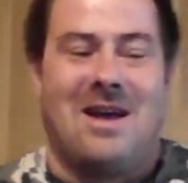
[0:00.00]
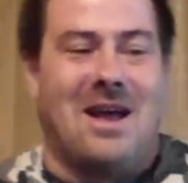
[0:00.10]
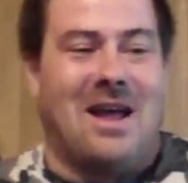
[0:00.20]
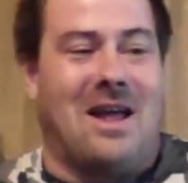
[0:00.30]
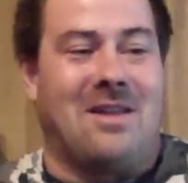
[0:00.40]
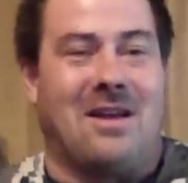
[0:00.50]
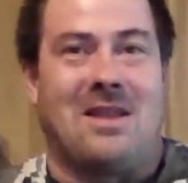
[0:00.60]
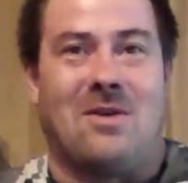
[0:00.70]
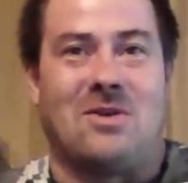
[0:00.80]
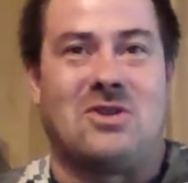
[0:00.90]
I thought
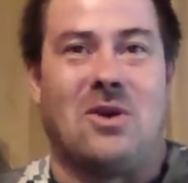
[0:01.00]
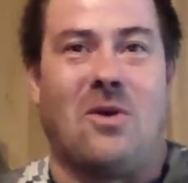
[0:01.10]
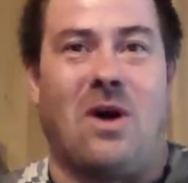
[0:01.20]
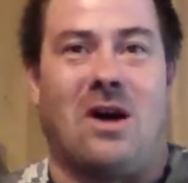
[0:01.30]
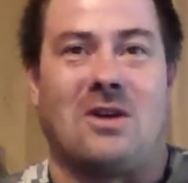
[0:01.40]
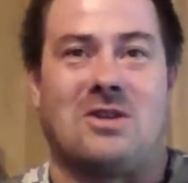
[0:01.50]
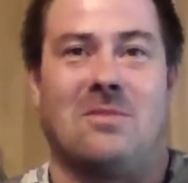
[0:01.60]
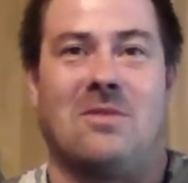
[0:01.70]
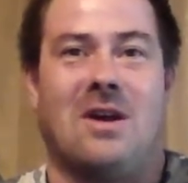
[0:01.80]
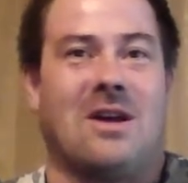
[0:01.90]
that was so
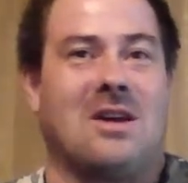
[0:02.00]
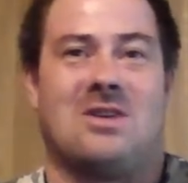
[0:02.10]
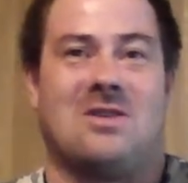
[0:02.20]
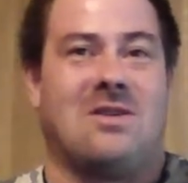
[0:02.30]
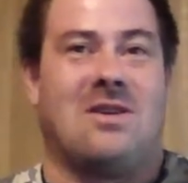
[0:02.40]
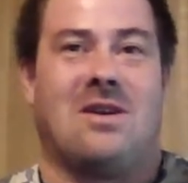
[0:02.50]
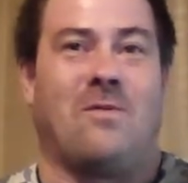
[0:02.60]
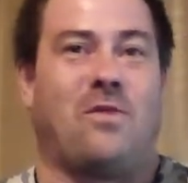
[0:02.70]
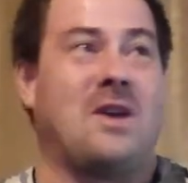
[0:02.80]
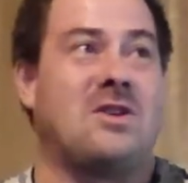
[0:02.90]
awesome because in
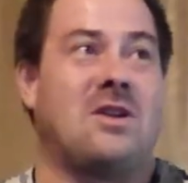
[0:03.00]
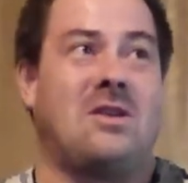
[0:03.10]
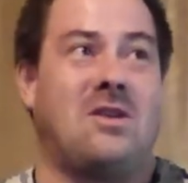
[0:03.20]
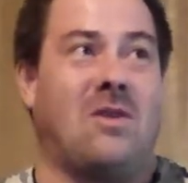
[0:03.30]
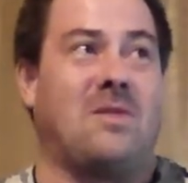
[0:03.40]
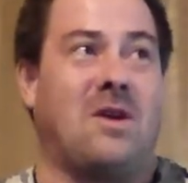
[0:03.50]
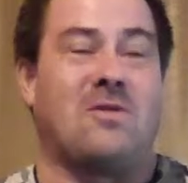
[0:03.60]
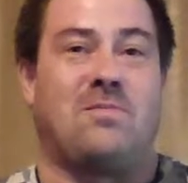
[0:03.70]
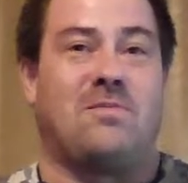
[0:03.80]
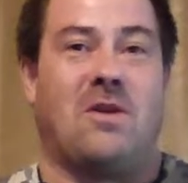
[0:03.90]
Fresno,
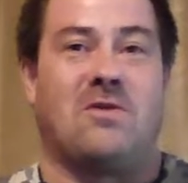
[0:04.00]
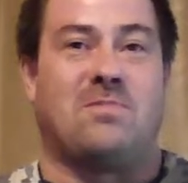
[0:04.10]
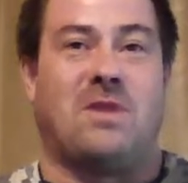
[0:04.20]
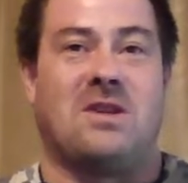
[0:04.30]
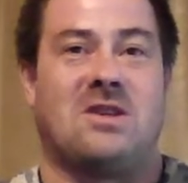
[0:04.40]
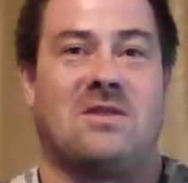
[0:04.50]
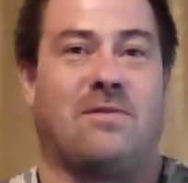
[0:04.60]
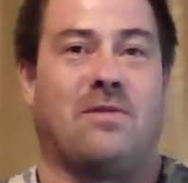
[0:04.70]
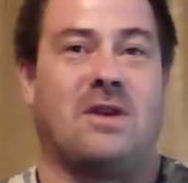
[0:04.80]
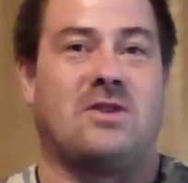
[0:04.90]
there was places in
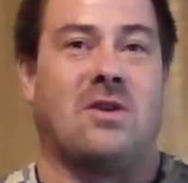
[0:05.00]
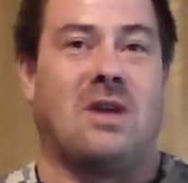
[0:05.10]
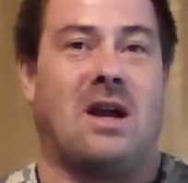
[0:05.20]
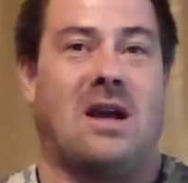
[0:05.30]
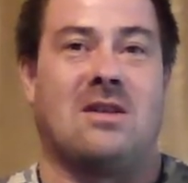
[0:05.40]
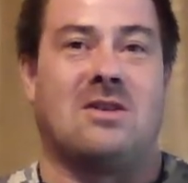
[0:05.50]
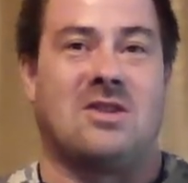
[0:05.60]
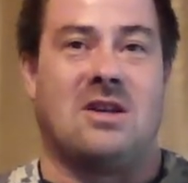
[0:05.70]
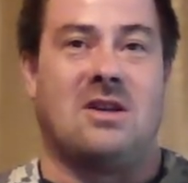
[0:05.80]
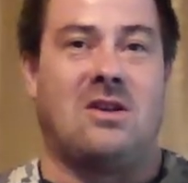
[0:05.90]
Fresno that had
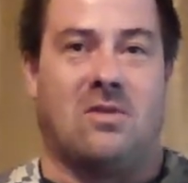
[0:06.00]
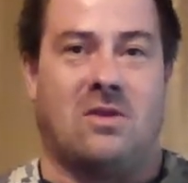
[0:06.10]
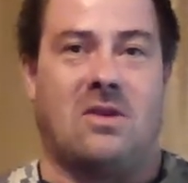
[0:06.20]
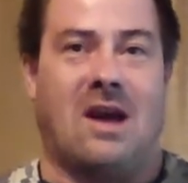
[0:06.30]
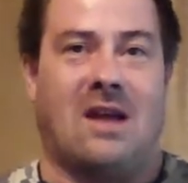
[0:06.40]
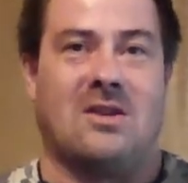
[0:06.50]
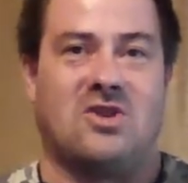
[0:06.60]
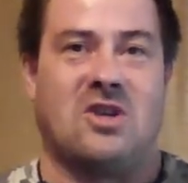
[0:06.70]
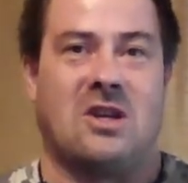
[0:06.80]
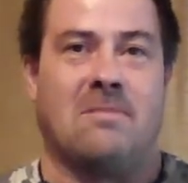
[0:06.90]
the had the
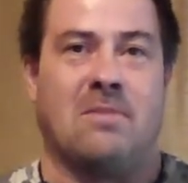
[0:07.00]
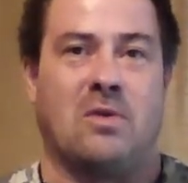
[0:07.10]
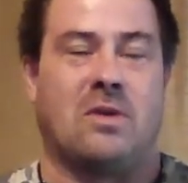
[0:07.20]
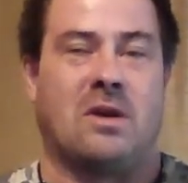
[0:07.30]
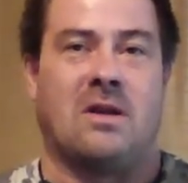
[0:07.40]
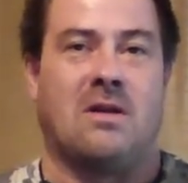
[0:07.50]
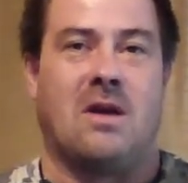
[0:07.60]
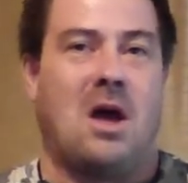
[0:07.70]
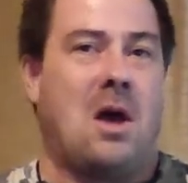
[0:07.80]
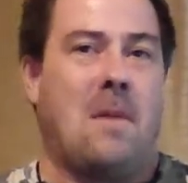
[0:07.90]
sitting booth in it,
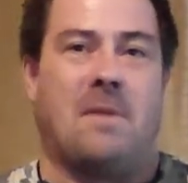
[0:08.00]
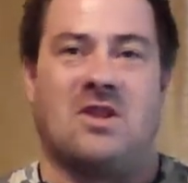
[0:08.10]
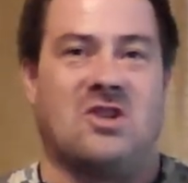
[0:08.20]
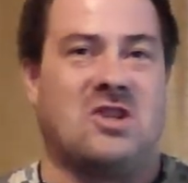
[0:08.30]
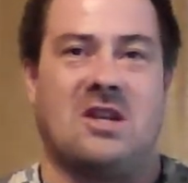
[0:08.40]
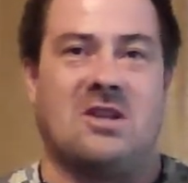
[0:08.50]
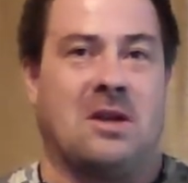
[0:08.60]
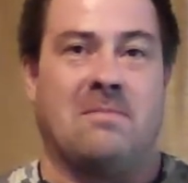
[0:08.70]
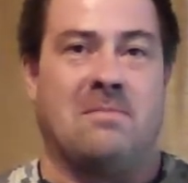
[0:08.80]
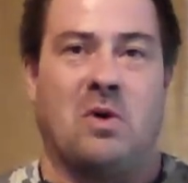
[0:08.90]
but the seat
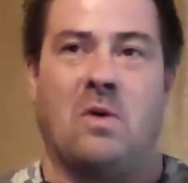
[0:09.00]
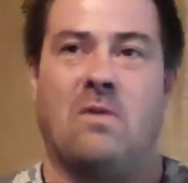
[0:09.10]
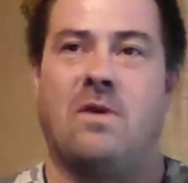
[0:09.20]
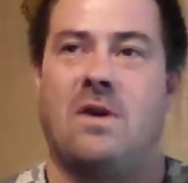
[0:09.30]
didn't move.